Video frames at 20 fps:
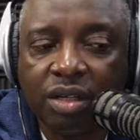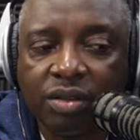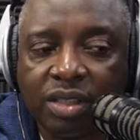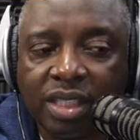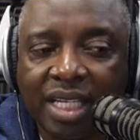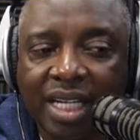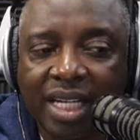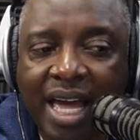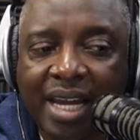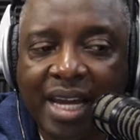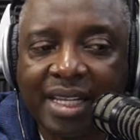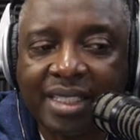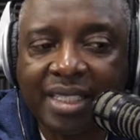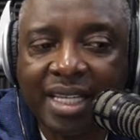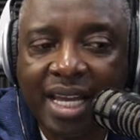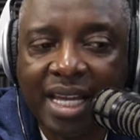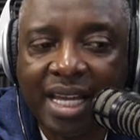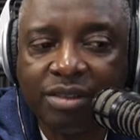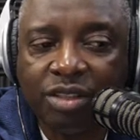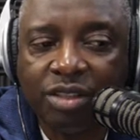get out of
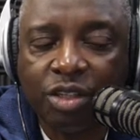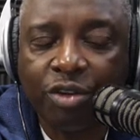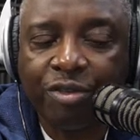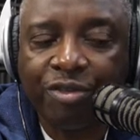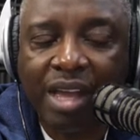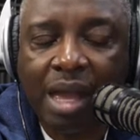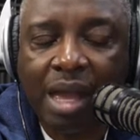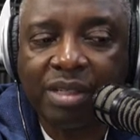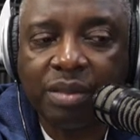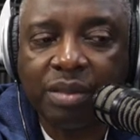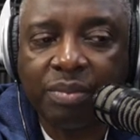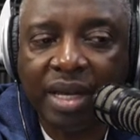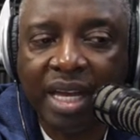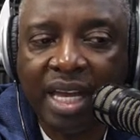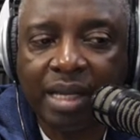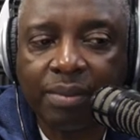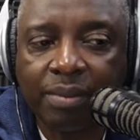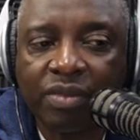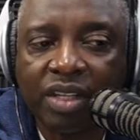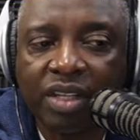debt, your family
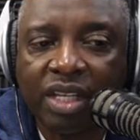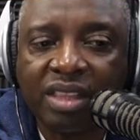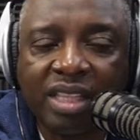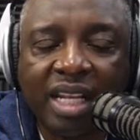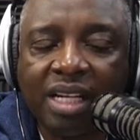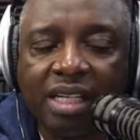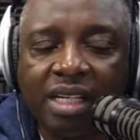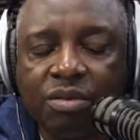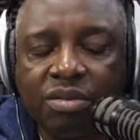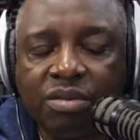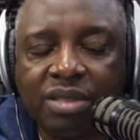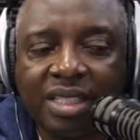bank, they didn't lose a